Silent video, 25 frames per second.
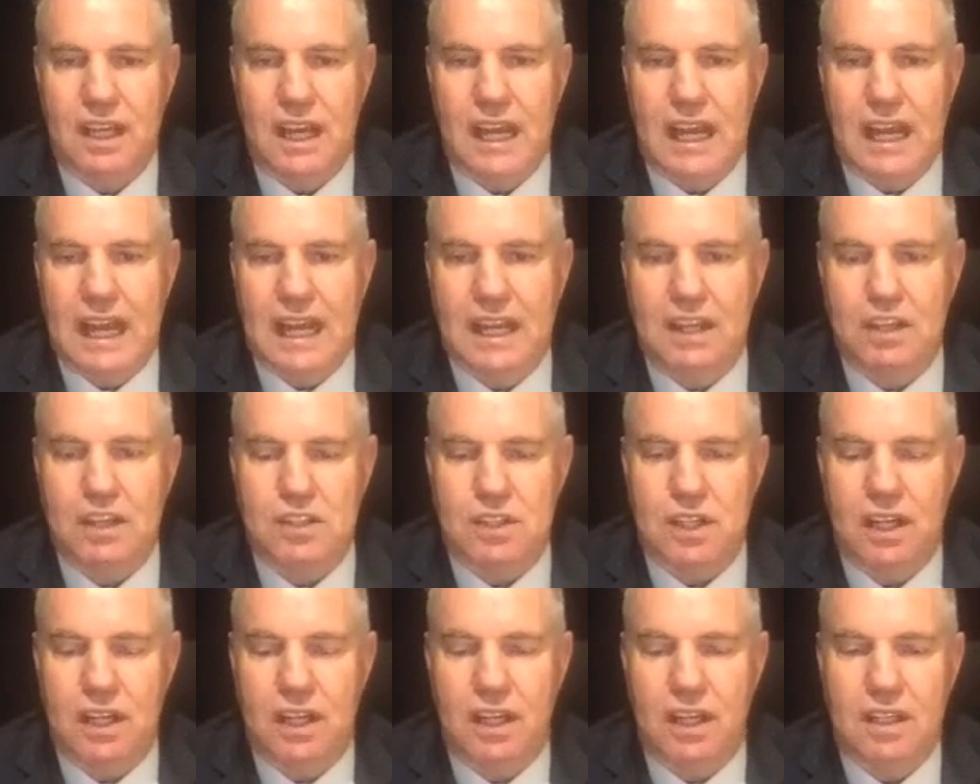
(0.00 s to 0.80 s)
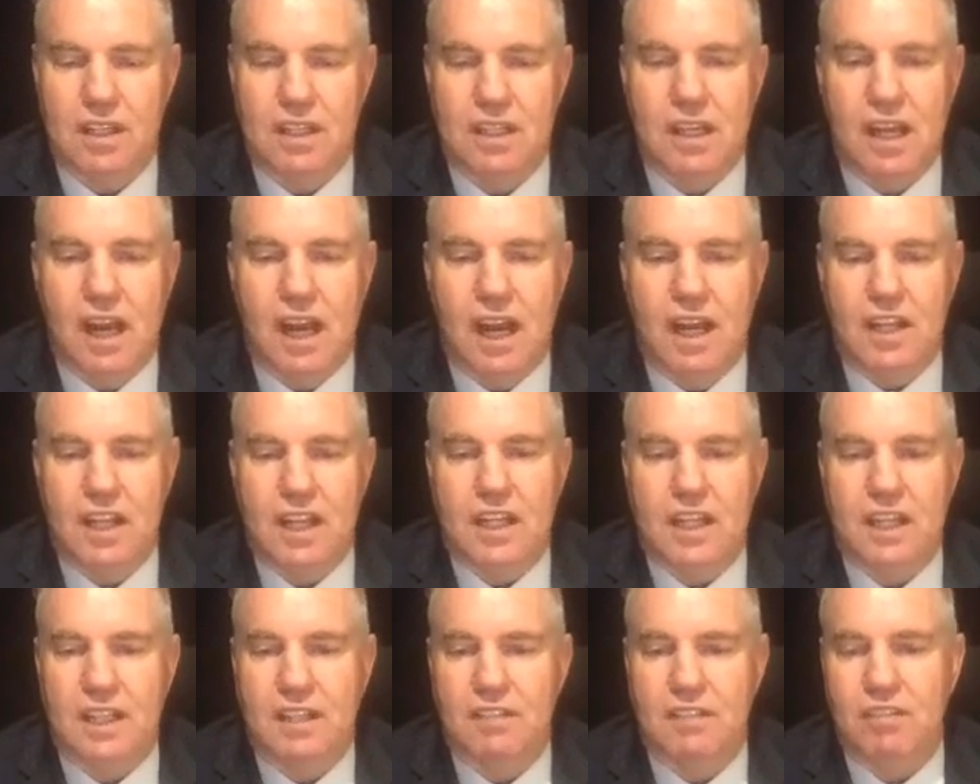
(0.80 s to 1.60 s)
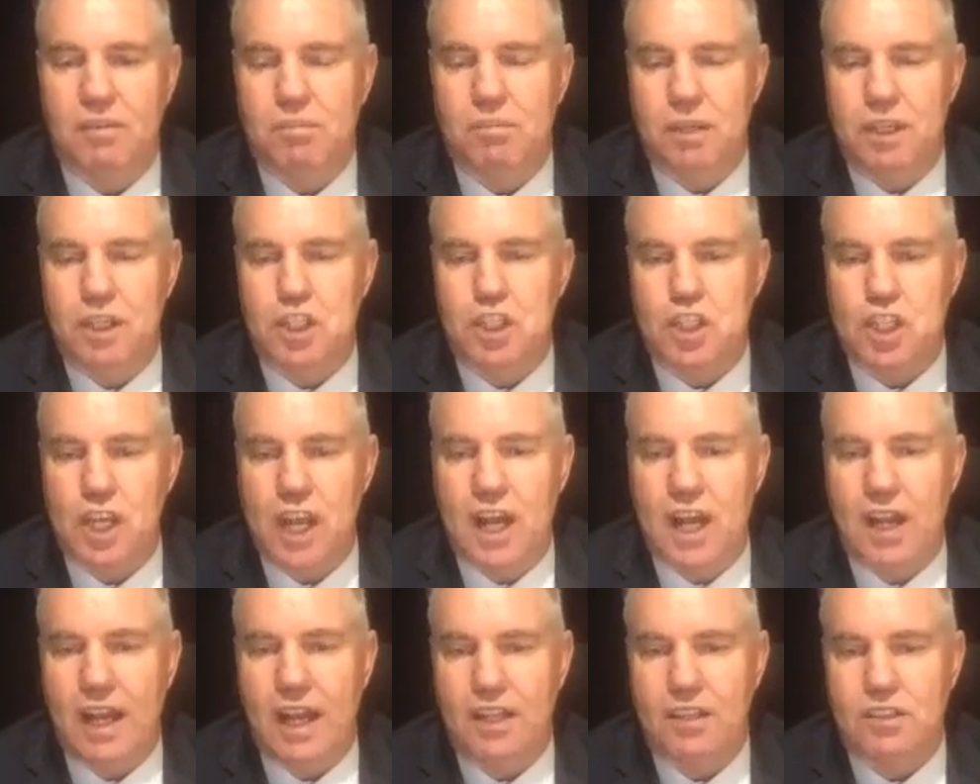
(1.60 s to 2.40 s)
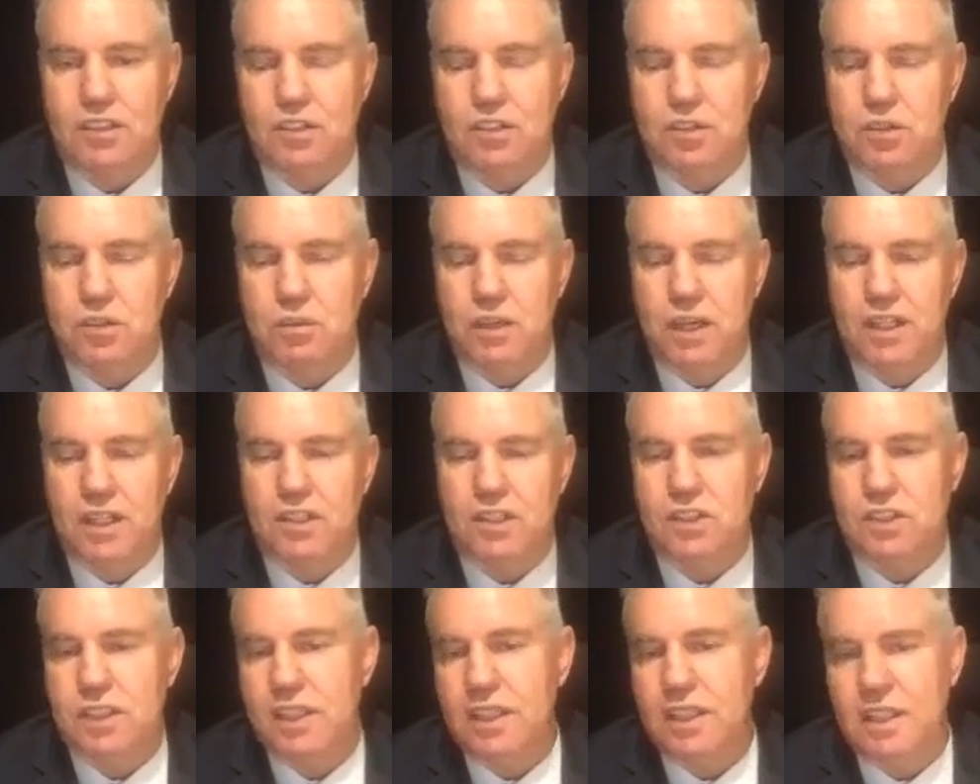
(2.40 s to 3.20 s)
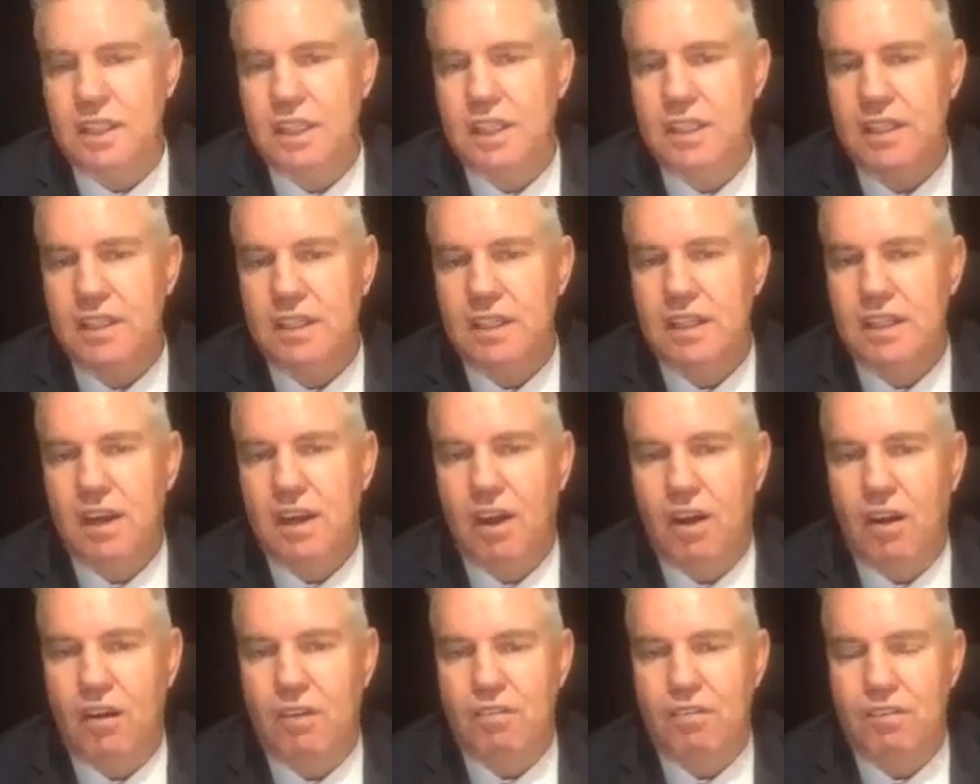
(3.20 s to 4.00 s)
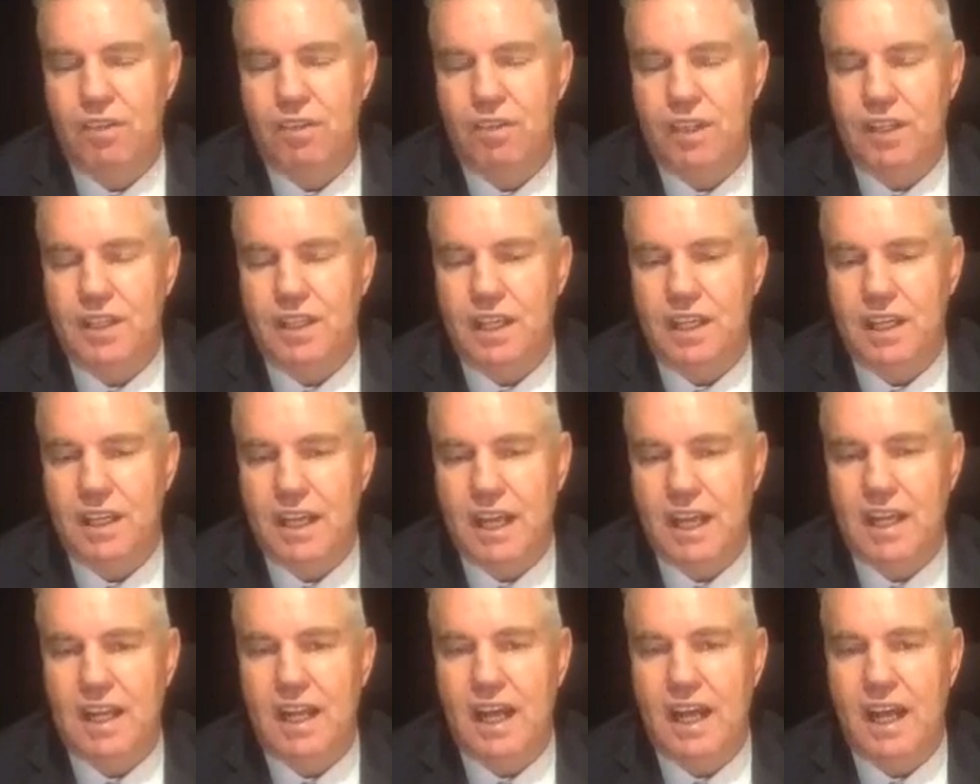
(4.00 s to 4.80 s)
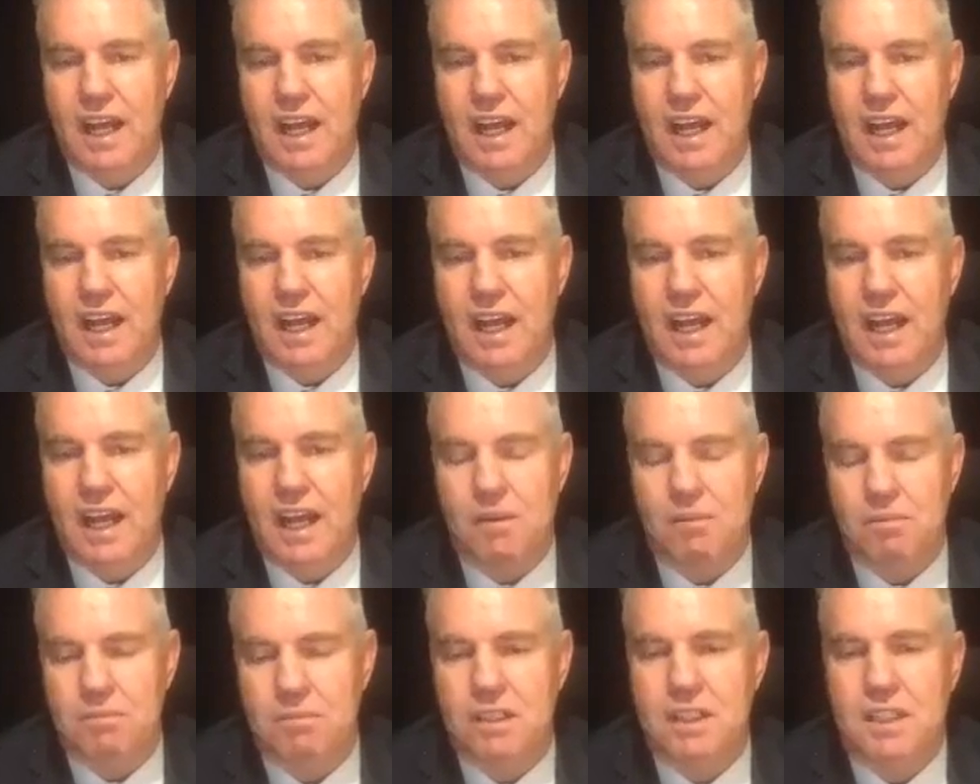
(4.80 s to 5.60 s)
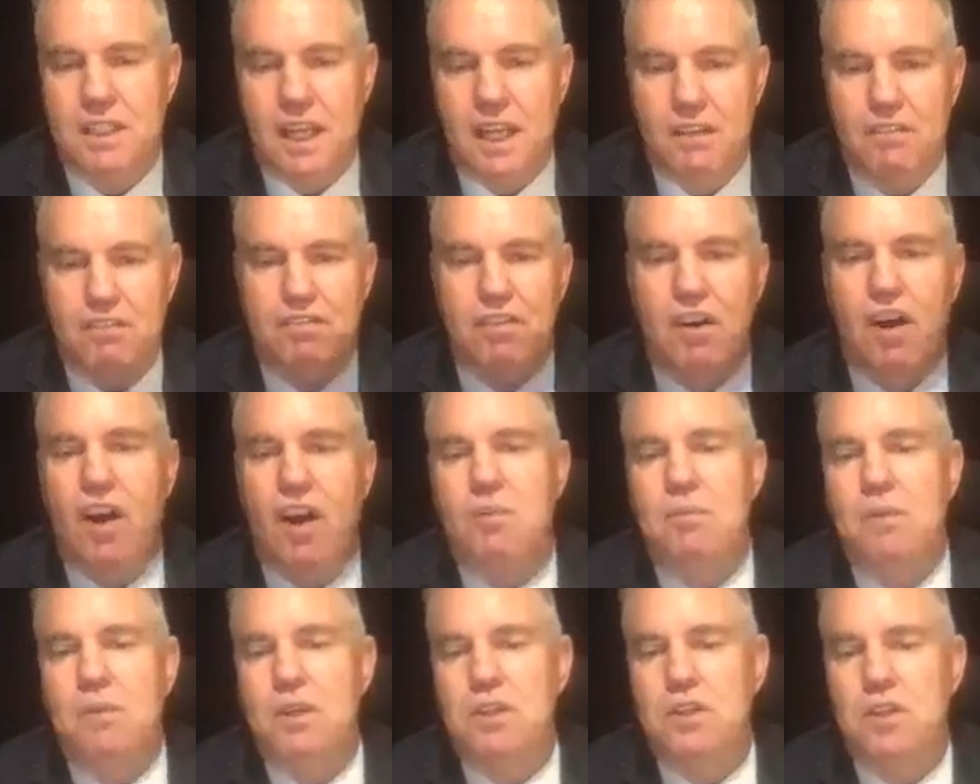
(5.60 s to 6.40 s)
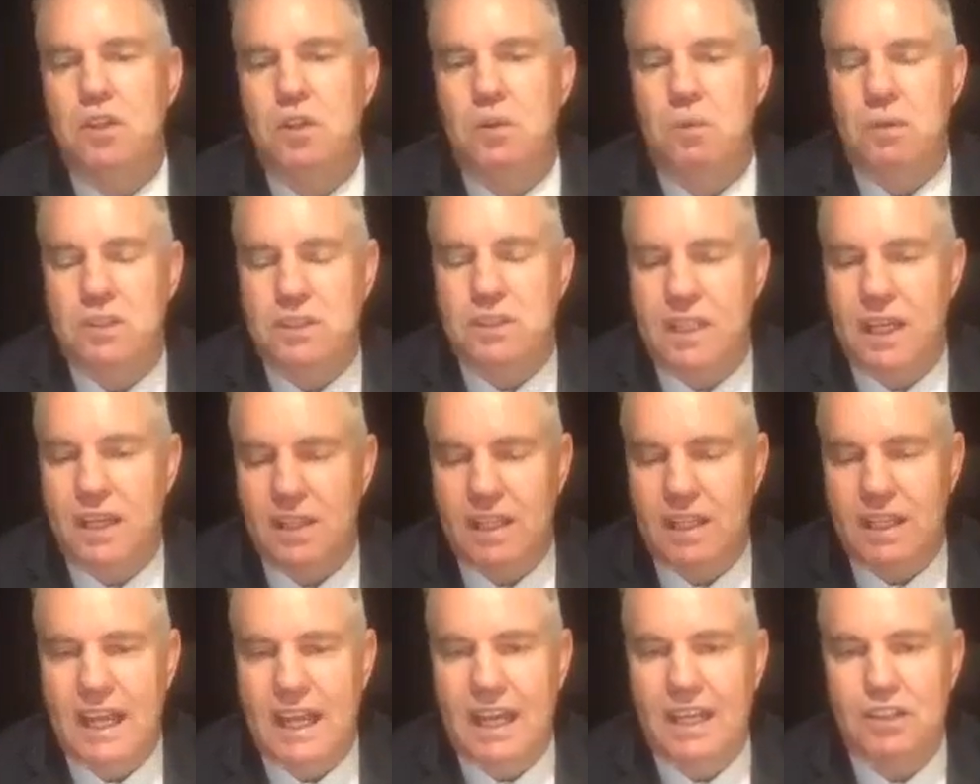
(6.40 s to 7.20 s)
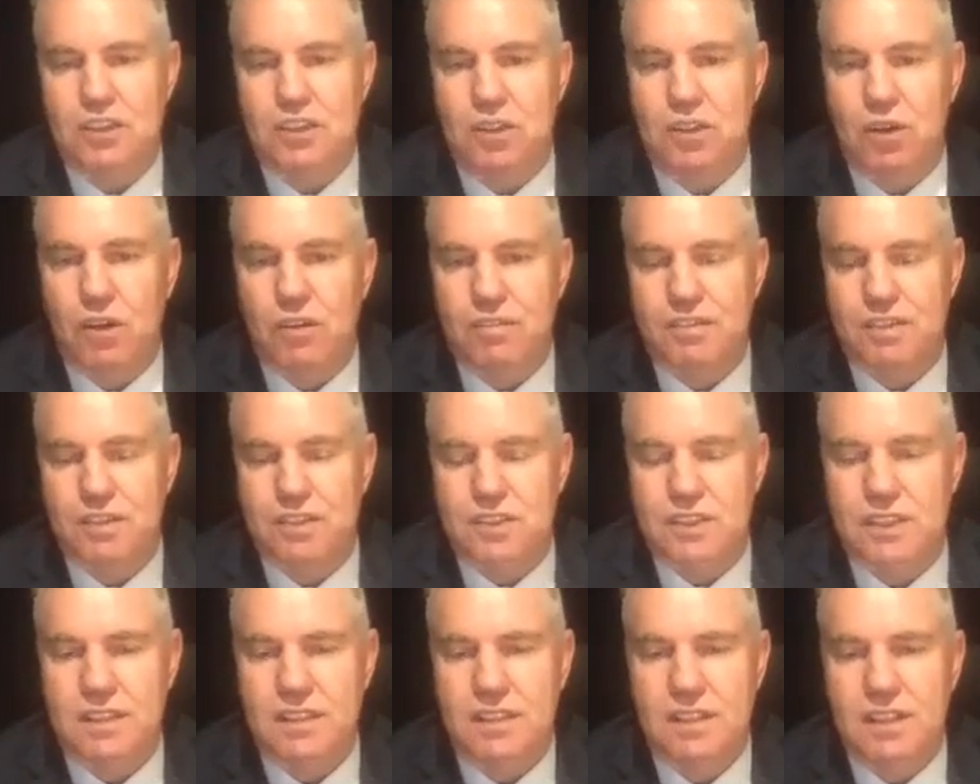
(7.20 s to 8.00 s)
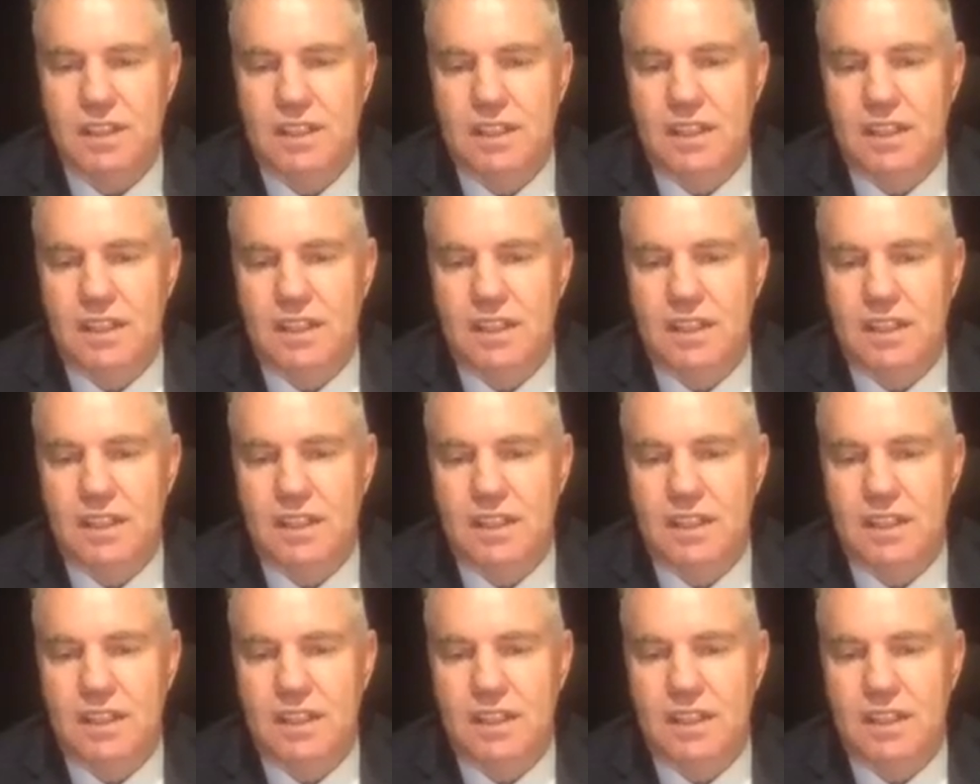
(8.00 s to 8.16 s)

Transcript: And I need to give a big shout out to Cindy of the NAR environment, who is our liaison officer.